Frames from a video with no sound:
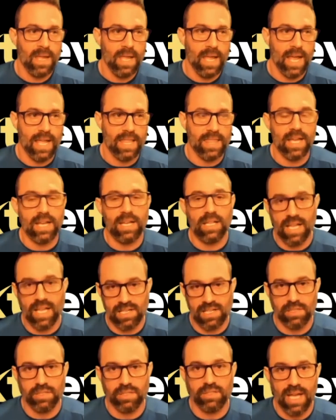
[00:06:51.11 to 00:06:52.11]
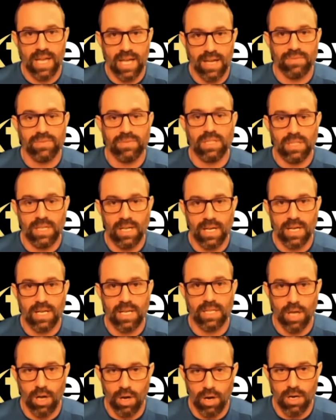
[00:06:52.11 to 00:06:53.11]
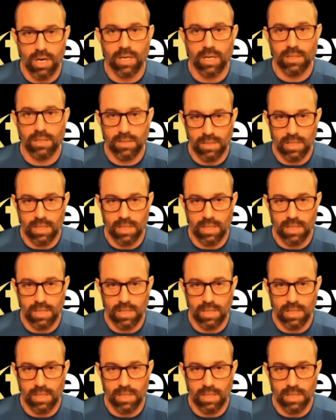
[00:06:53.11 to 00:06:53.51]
And then lastly, you have the heart